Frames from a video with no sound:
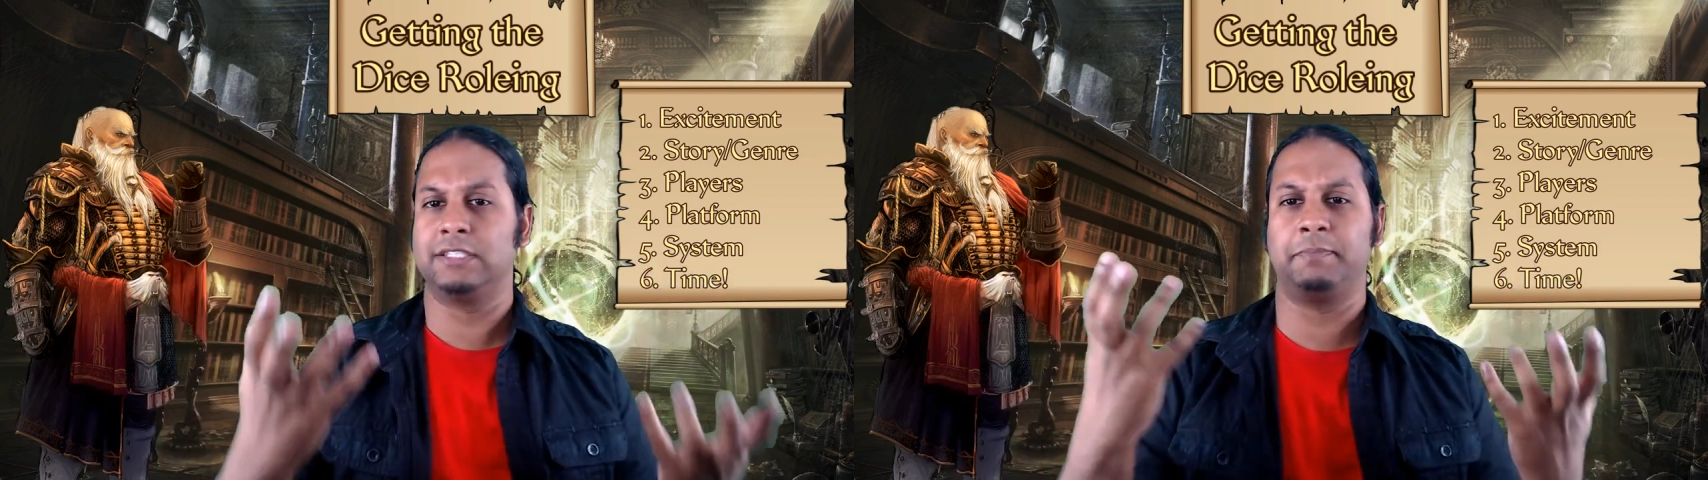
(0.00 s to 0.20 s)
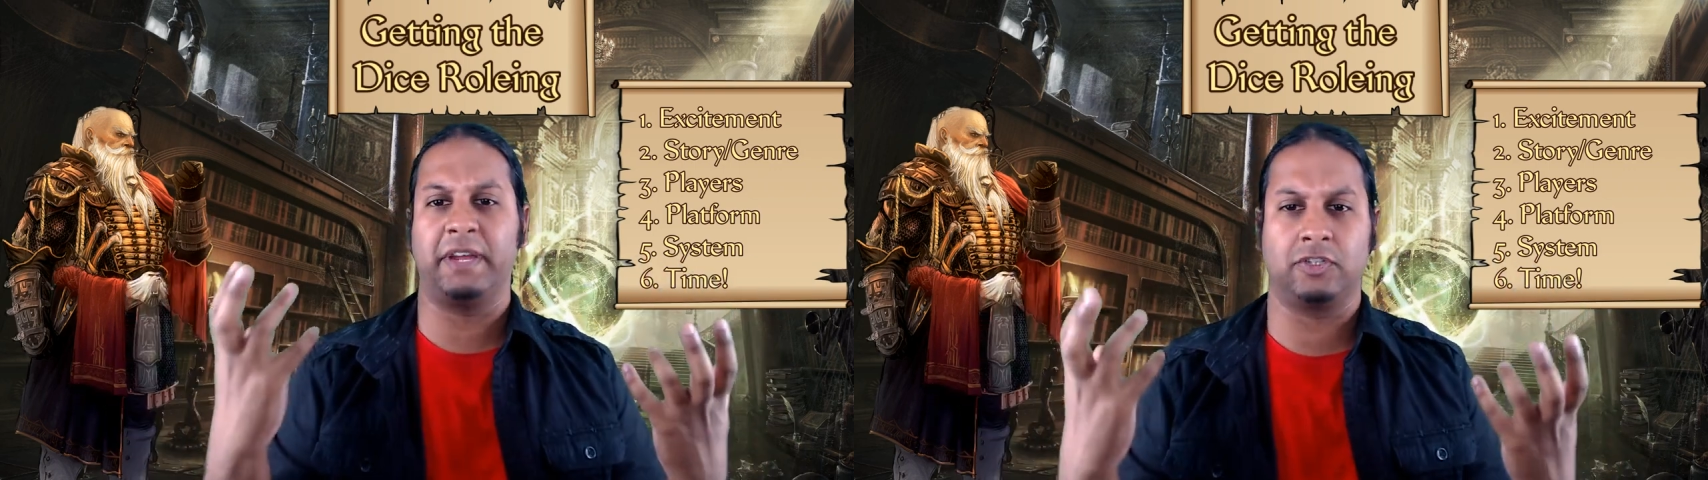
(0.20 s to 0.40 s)

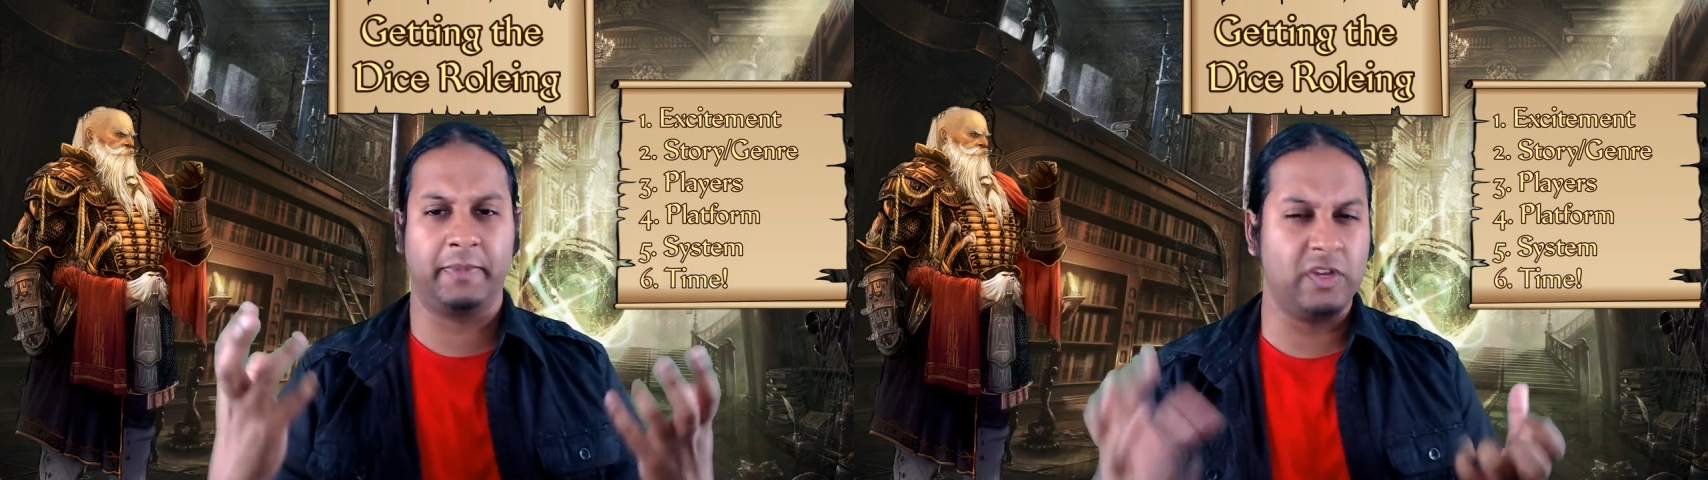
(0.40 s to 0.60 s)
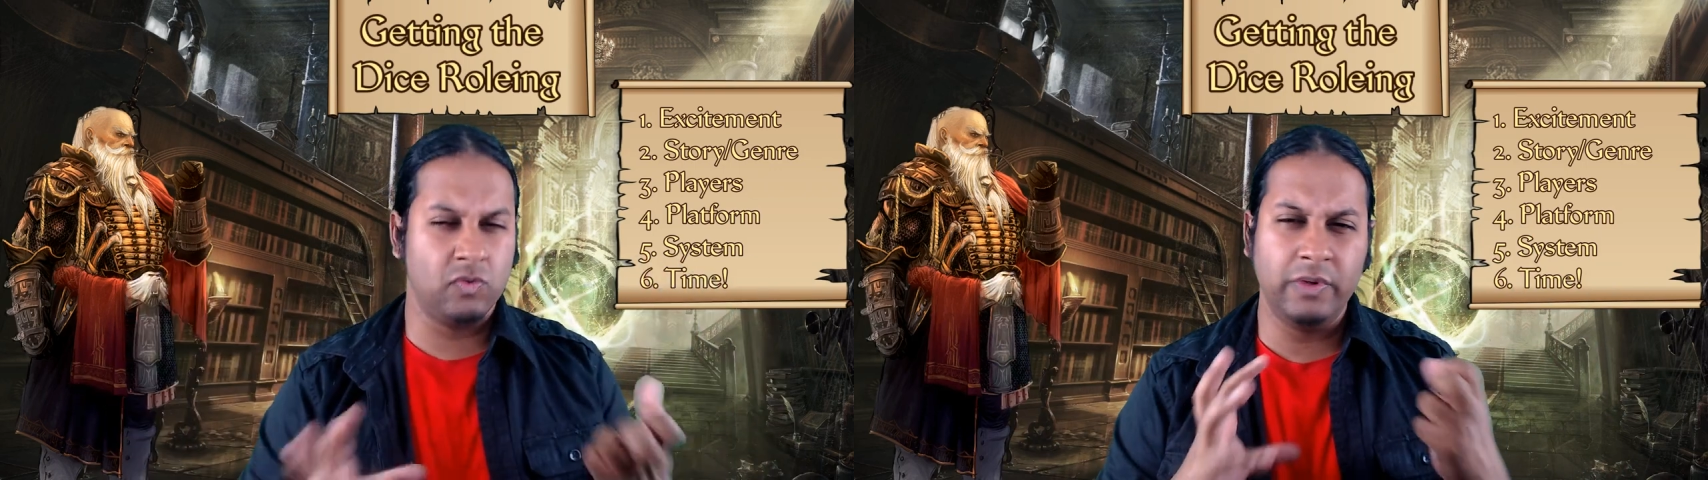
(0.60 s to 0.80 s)
spectrum
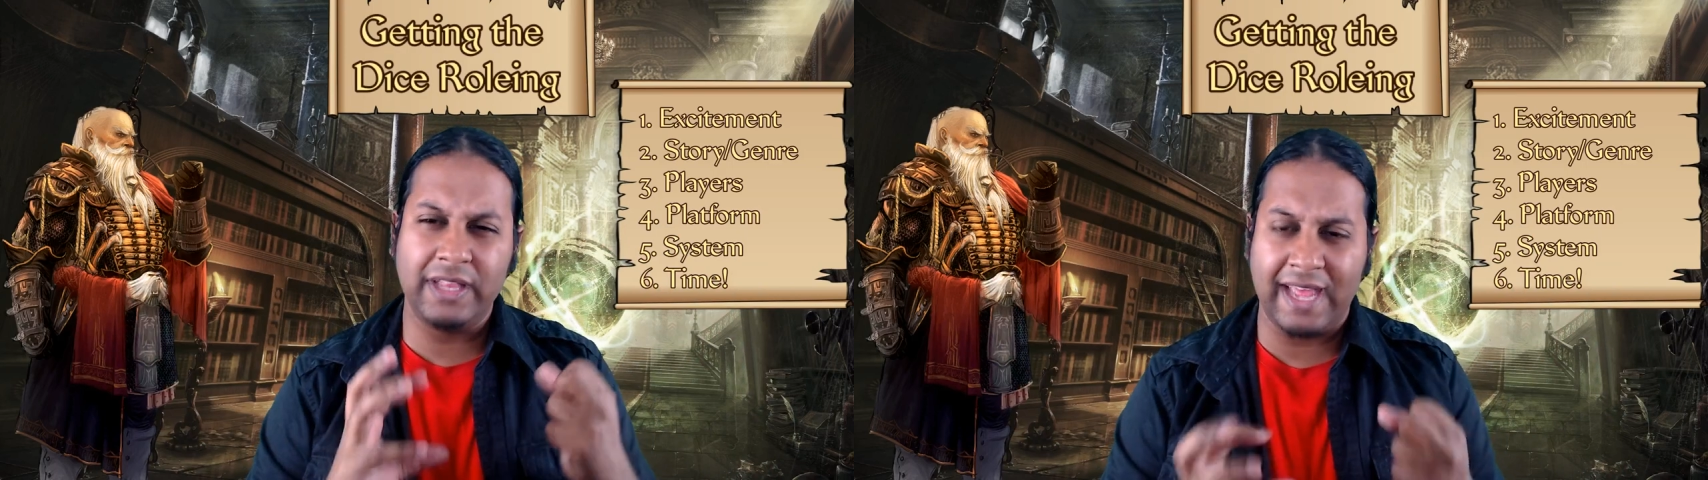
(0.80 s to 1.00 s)
and you really